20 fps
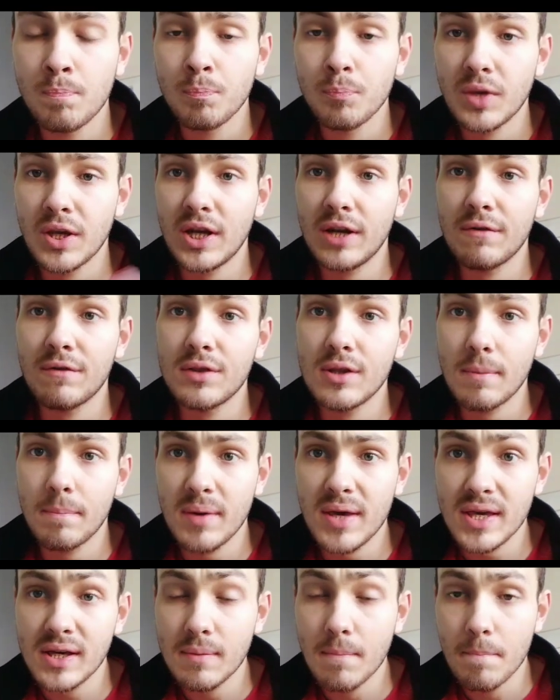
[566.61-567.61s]
and even the
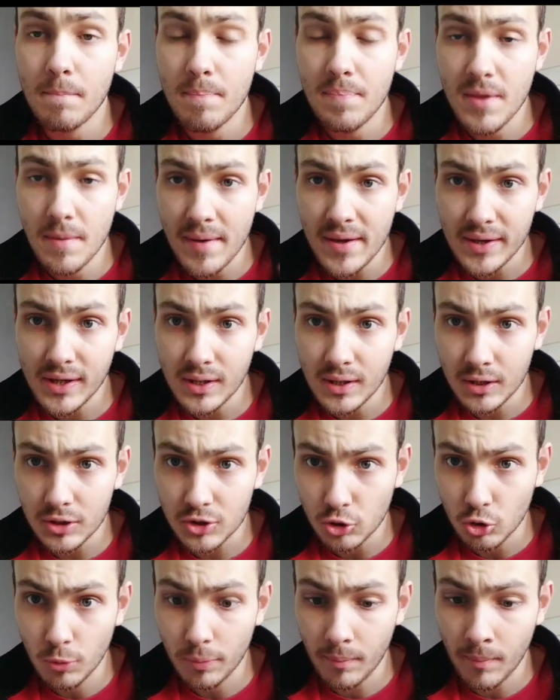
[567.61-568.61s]
big
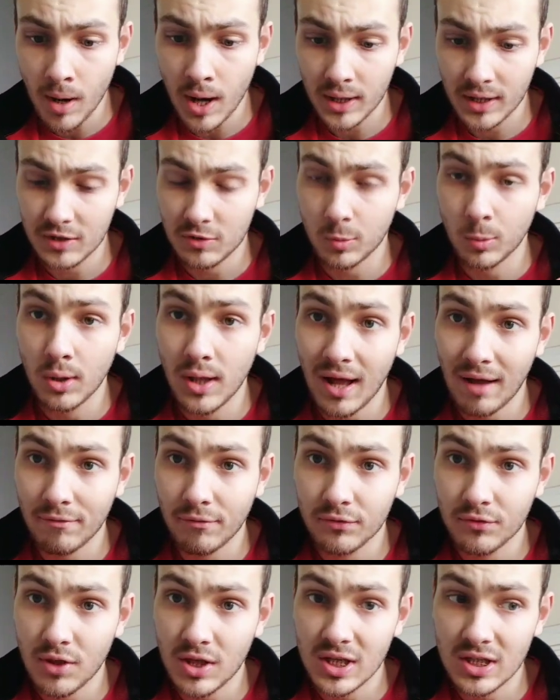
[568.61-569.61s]
supermarkets will
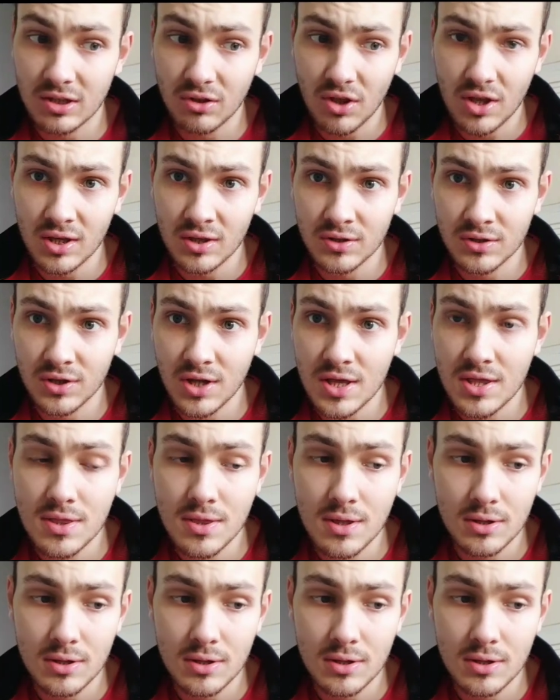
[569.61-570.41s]
have these things in.